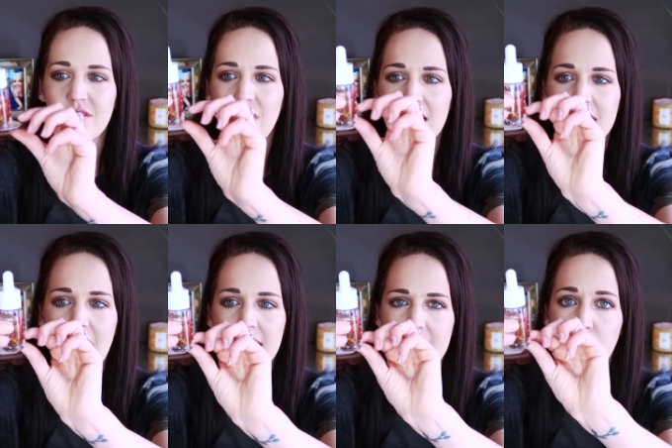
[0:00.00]
In fact, it
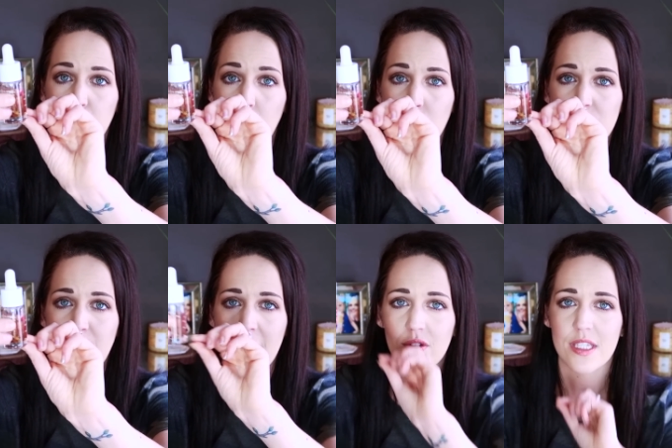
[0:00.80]
has like rose
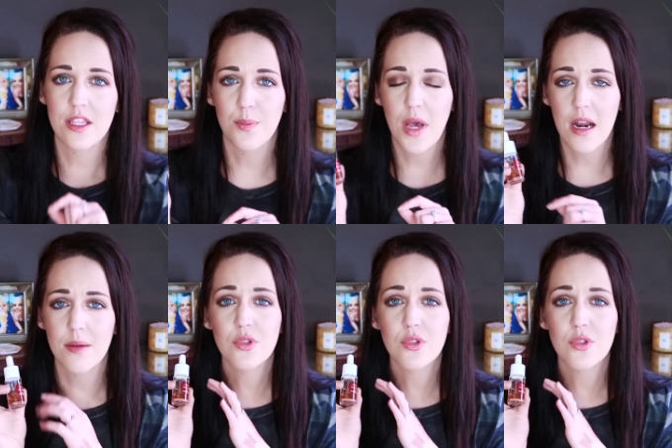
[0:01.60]
petals at the bottom.